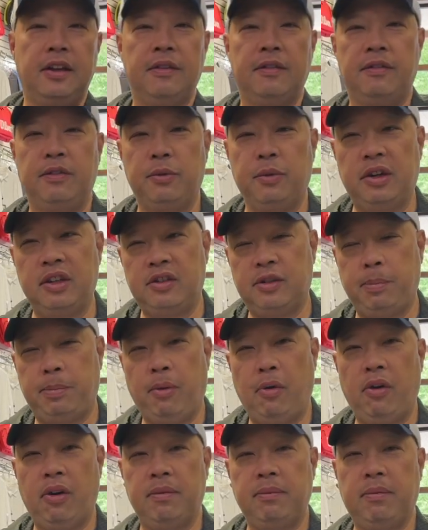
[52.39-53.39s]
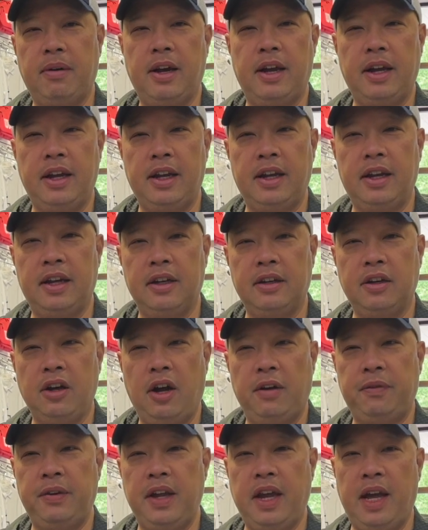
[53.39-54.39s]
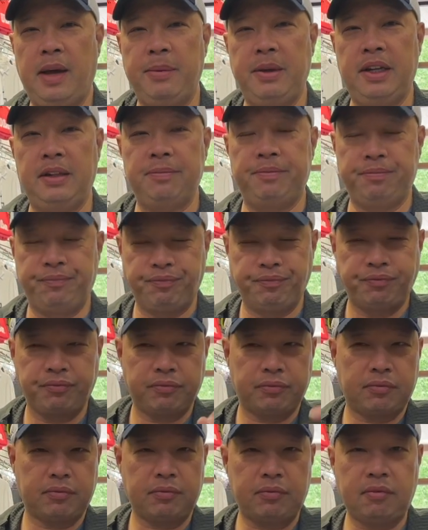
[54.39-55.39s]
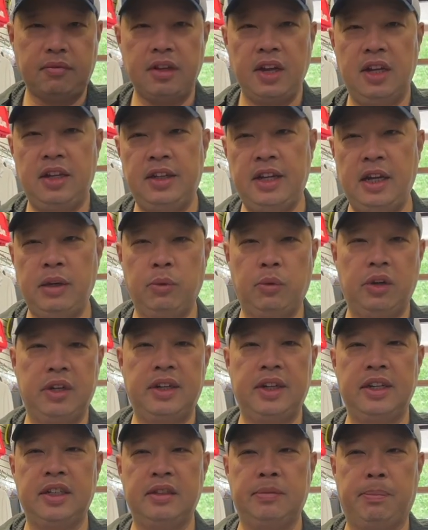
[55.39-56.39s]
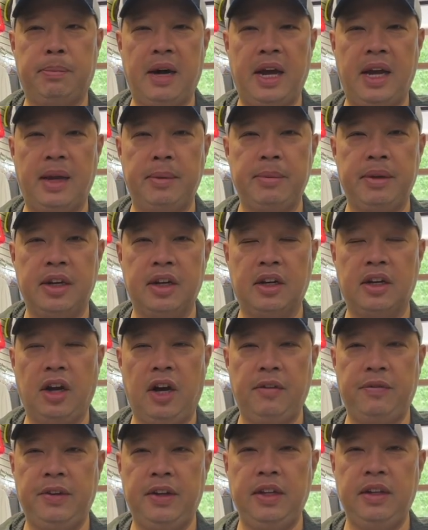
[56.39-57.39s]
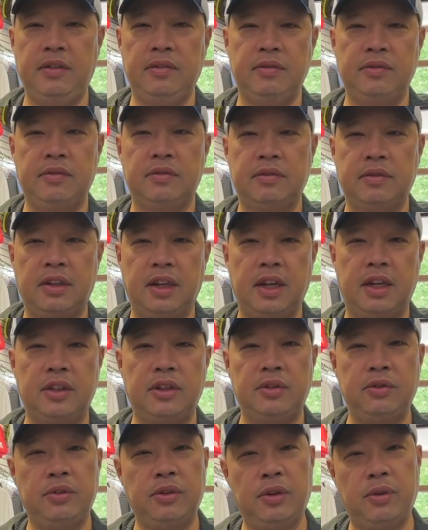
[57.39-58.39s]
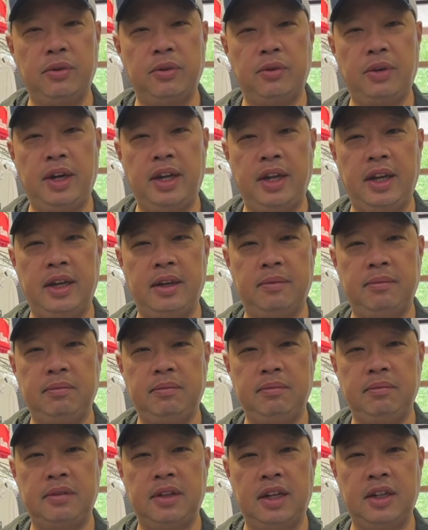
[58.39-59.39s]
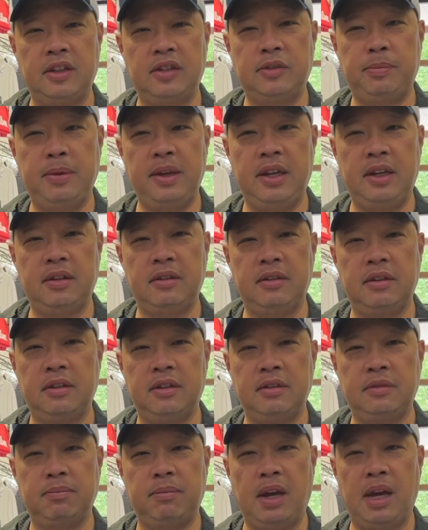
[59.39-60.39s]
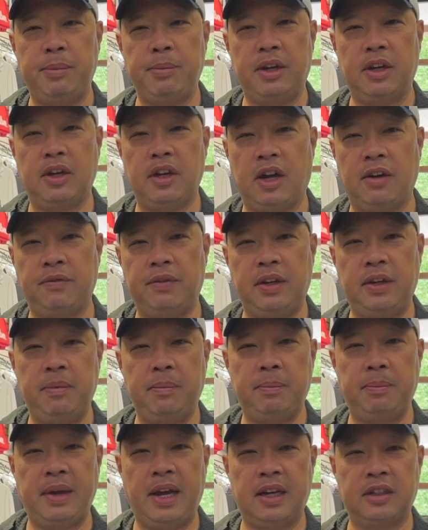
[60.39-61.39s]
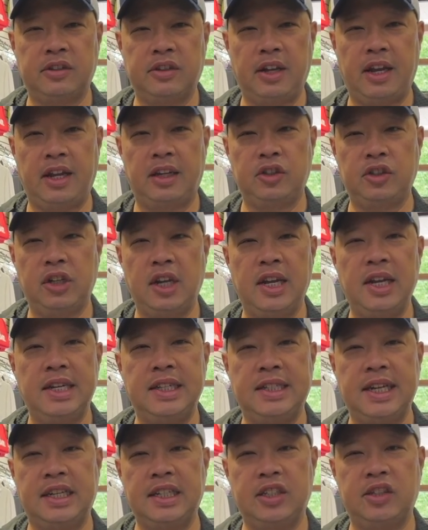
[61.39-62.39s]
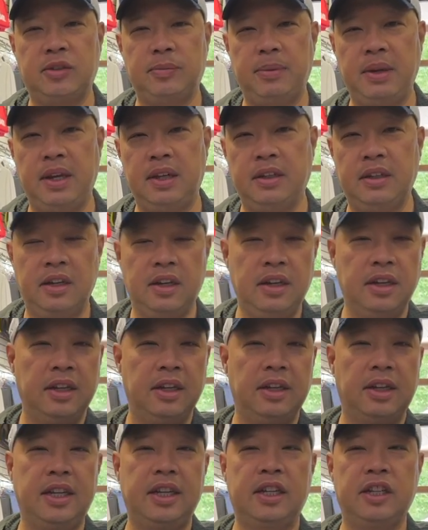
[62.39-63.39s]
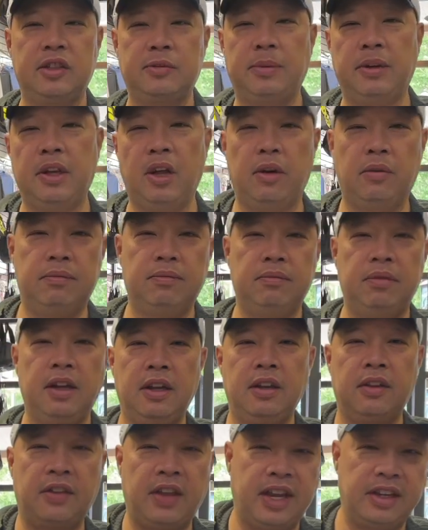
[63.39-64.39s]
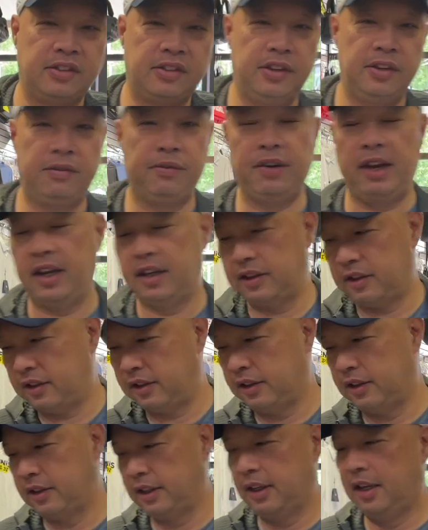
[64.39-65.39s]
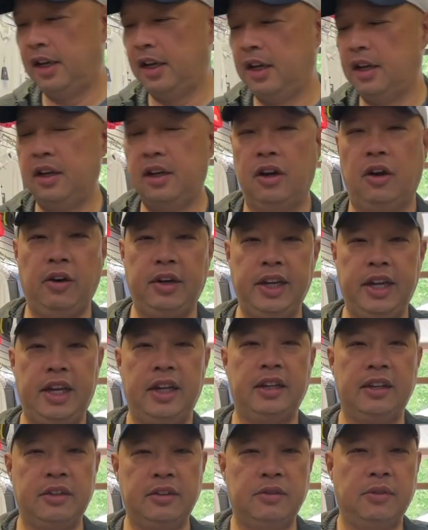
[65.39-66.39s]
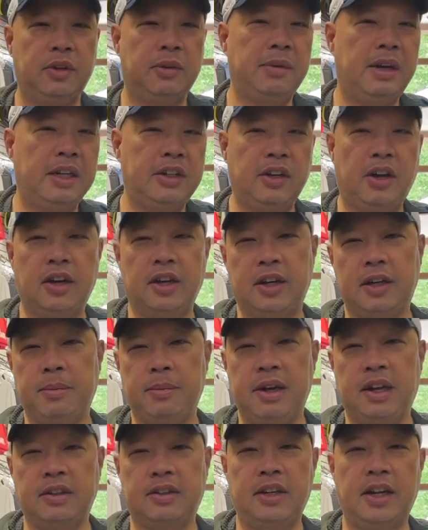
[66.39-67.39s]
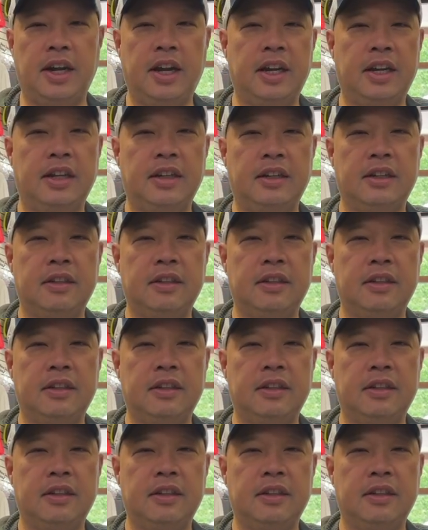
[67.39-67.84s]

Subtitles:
You want to support my coffee habit? Network is Buy Me a Coffee, and you know who I am, Tennis Spin. Buy Me a Coffee /Tennis Spin. Link is below. Thanks in advance. Okay, what am I talking about today?